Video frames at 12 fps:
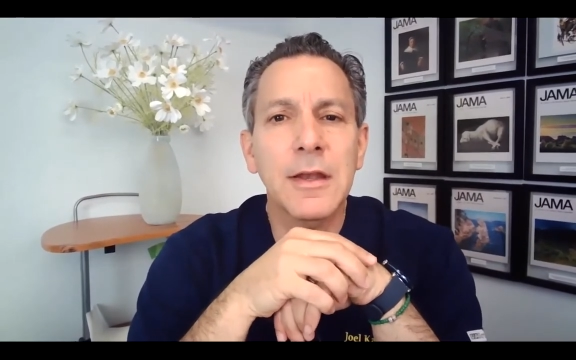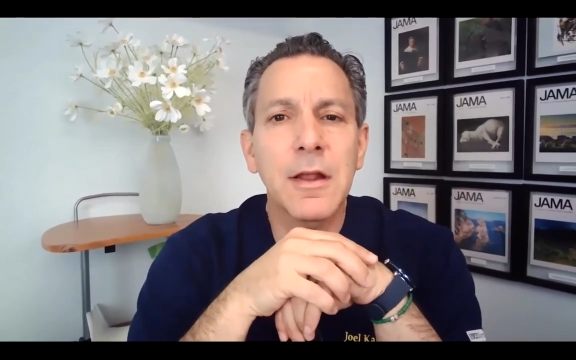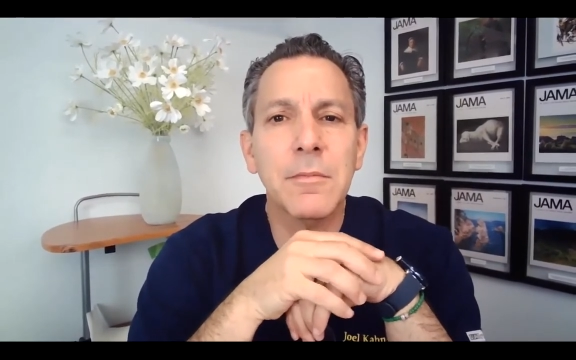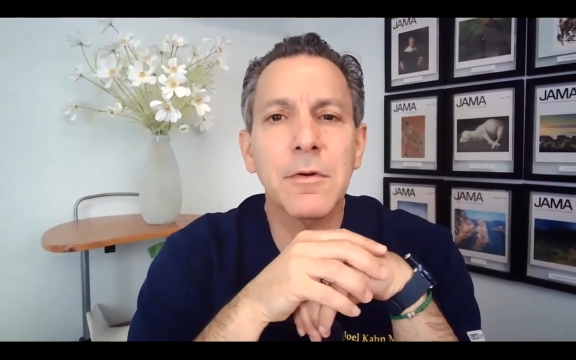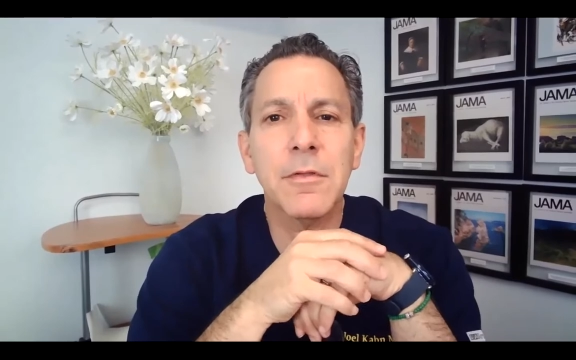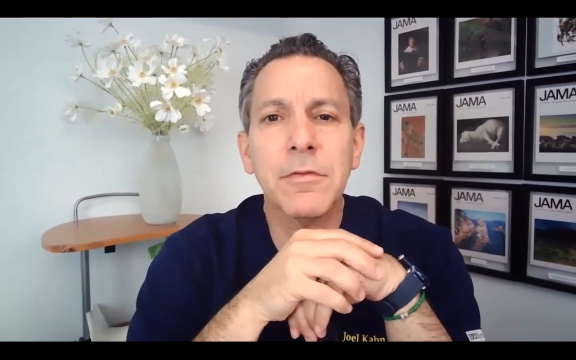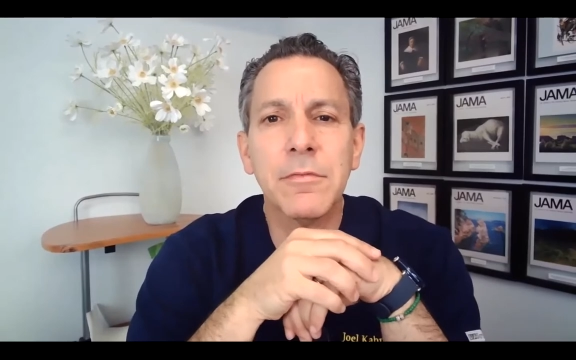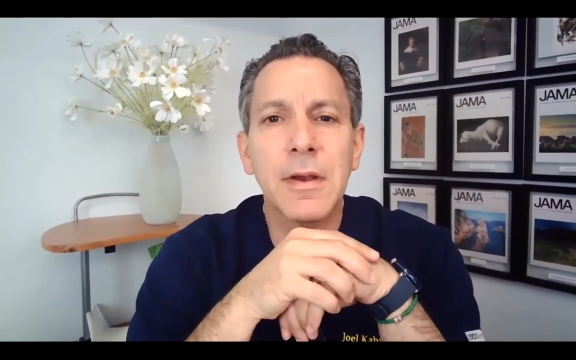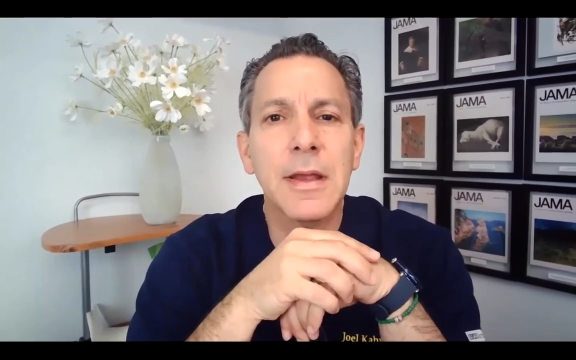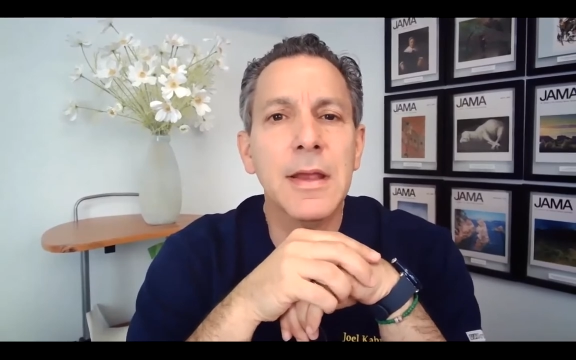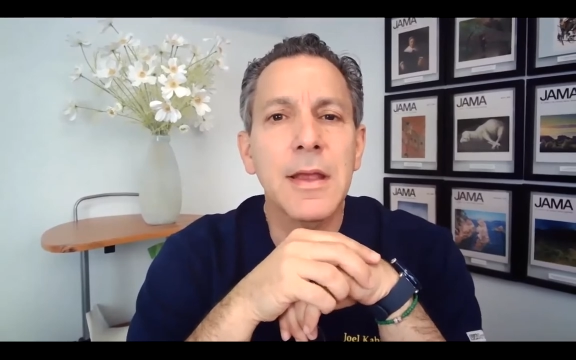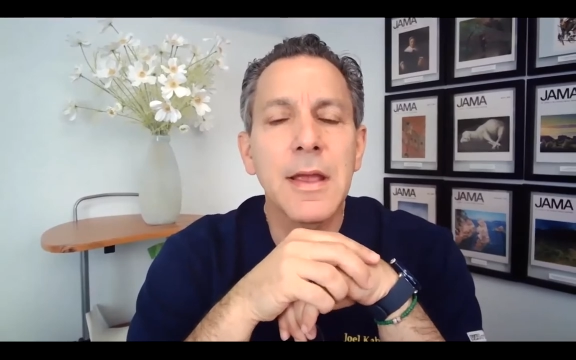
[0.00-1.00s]
number
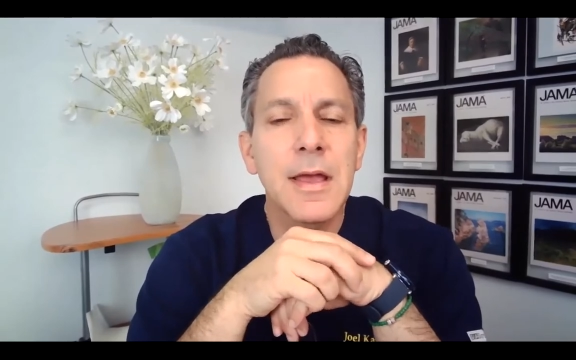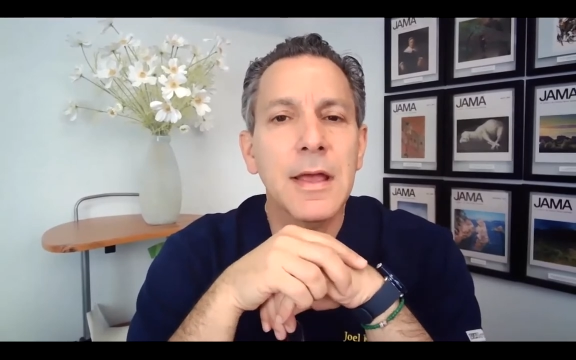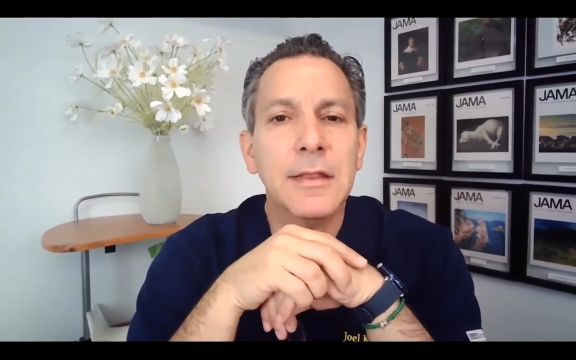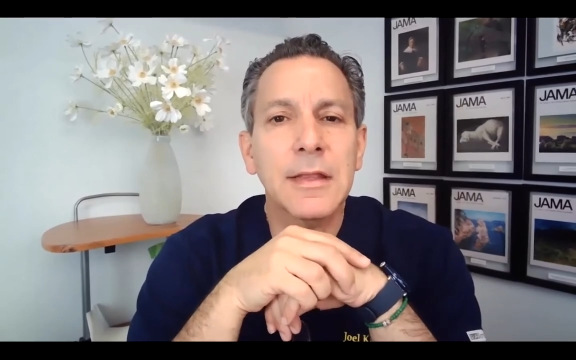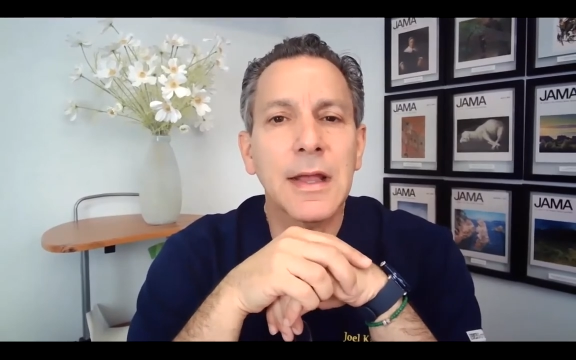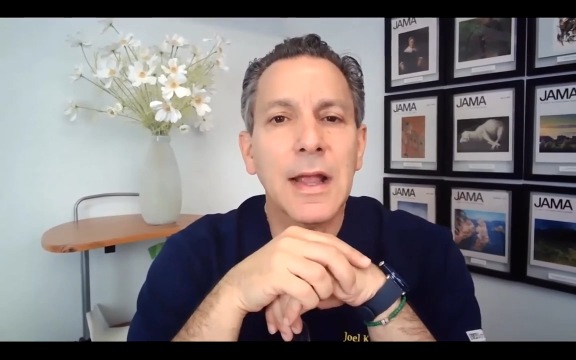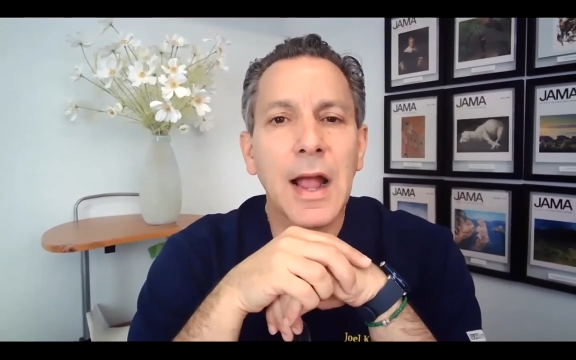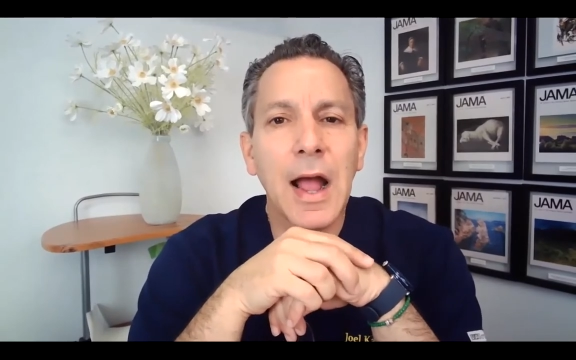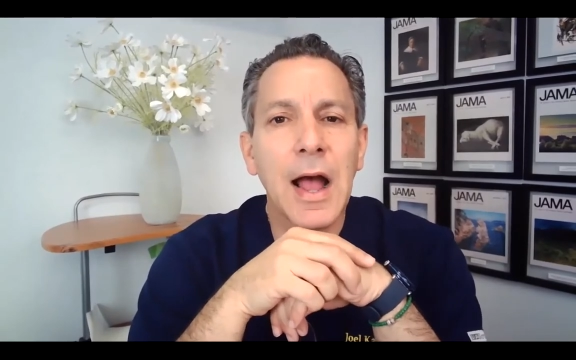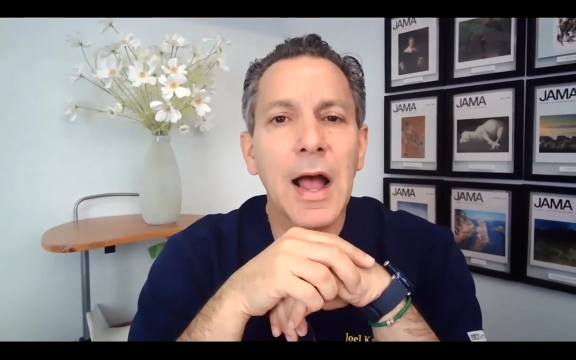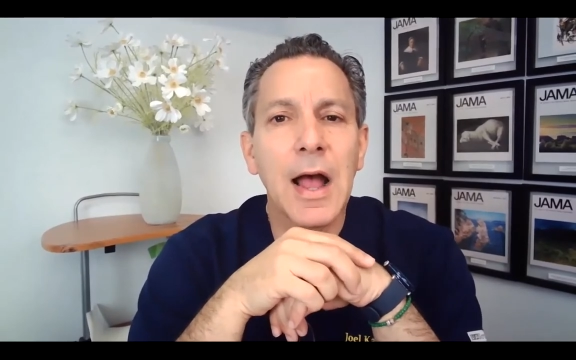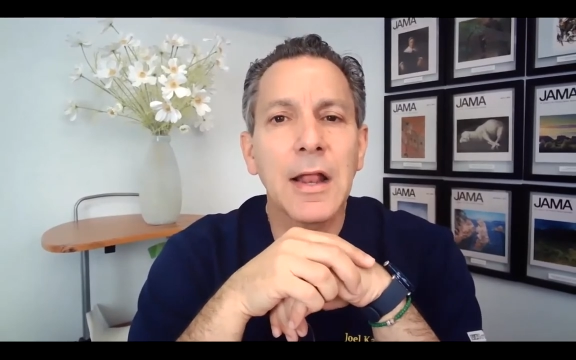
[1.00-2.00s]
three at the
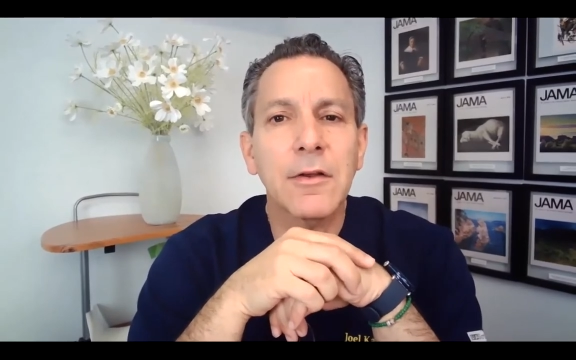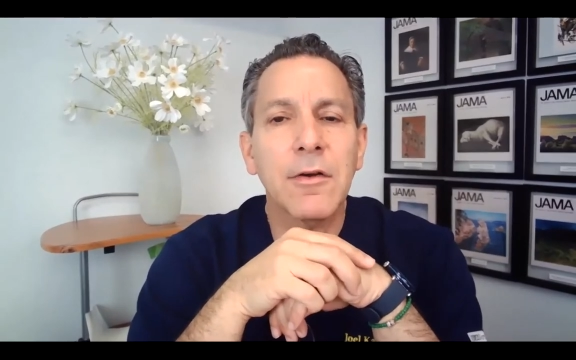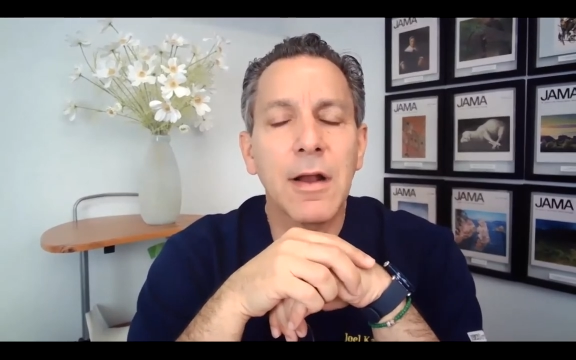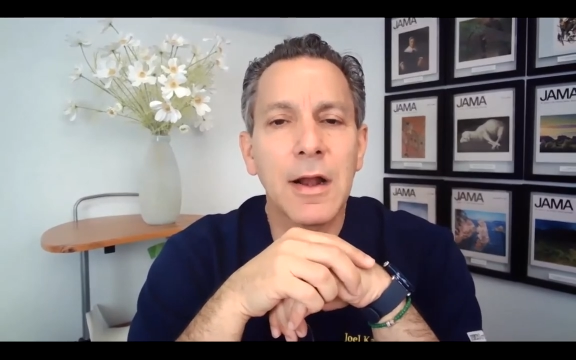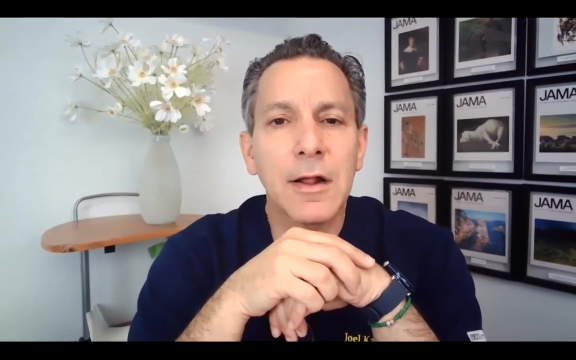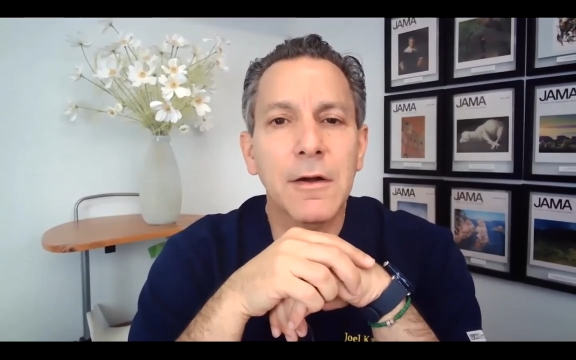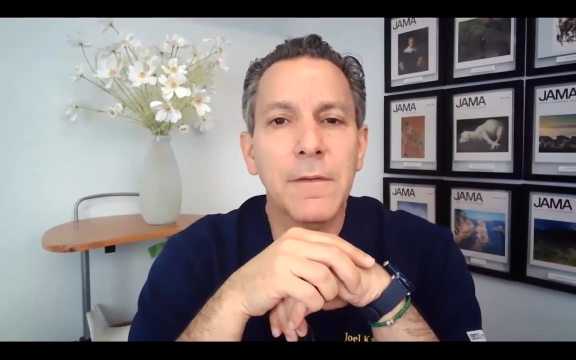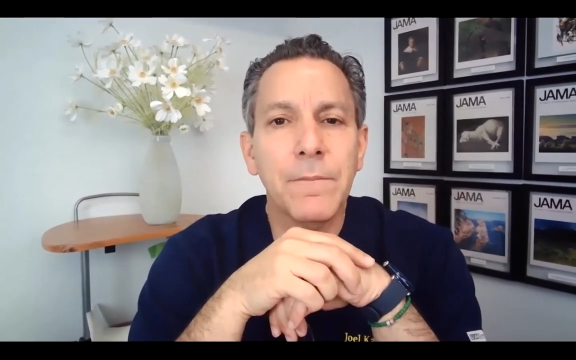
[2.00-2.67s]
Kahn Chronicle.